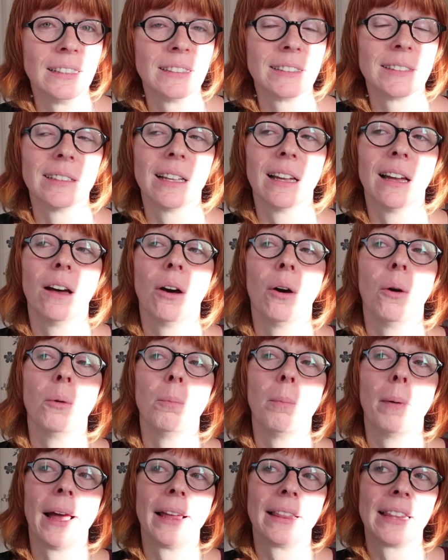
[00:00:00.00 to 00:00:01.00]

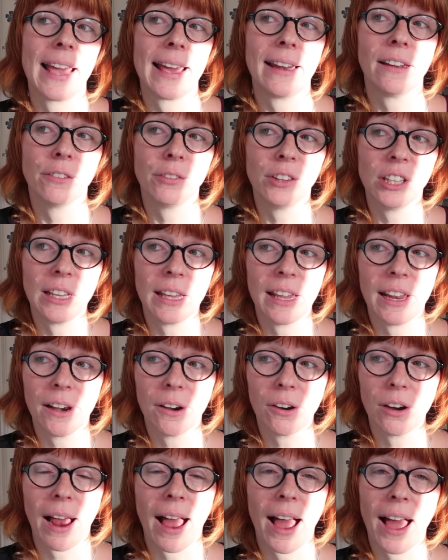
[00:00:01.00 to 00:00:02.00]
So by the end of the
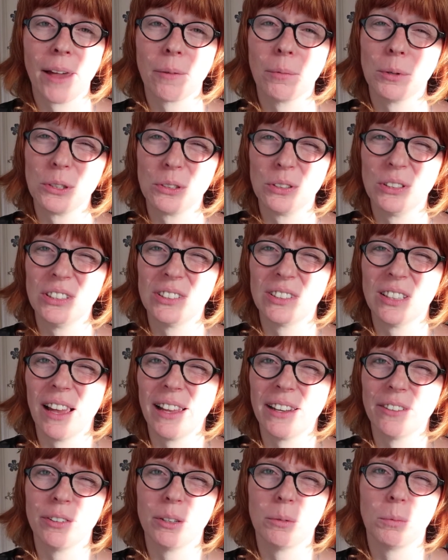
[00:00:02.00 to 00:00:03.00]
year, I want to
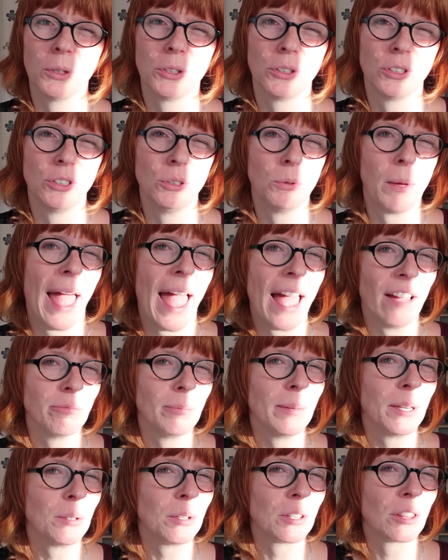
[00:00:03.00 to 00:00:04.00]
decide if I want to do a
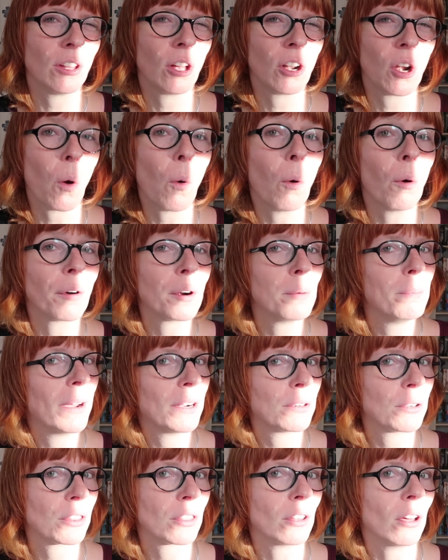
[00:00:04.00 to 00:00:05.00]
half marathon or a
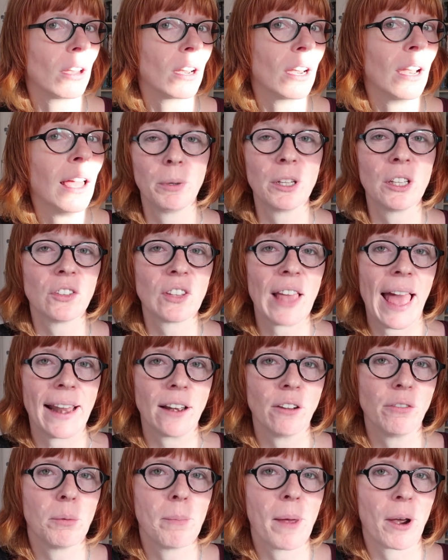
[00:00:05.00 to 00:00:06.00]
marathon. Because
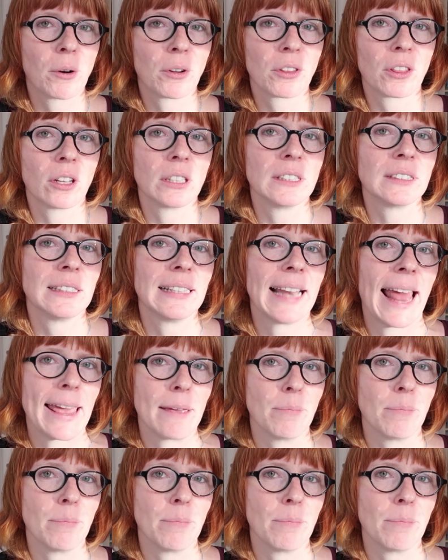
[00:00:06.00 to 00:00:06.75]
Hanover Marathon is in